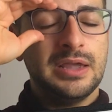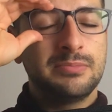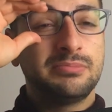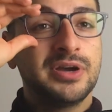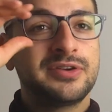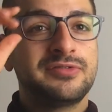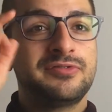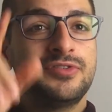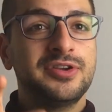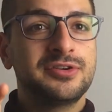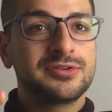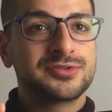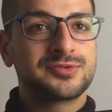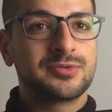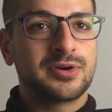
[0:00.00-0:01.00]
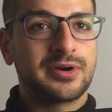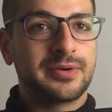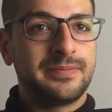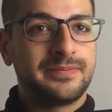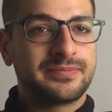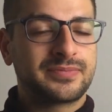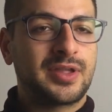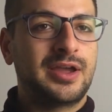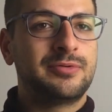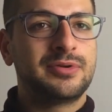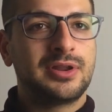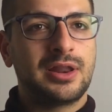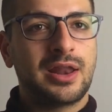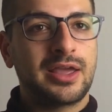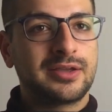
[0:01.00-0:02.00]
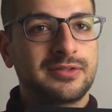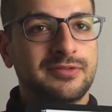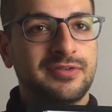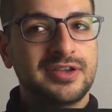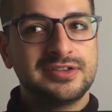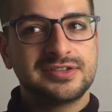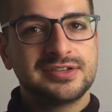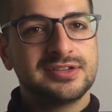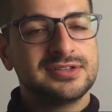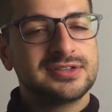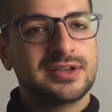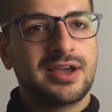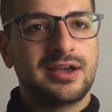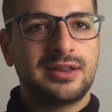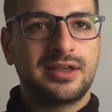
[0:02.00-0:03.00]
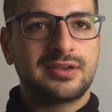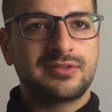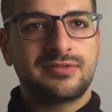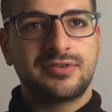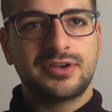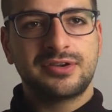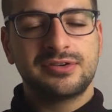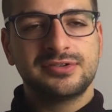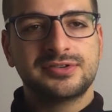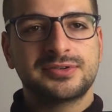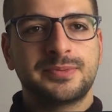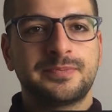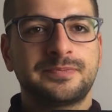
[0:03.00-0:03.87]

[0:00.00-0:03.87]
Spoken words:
but figures were. I really liked faces, I liked figures,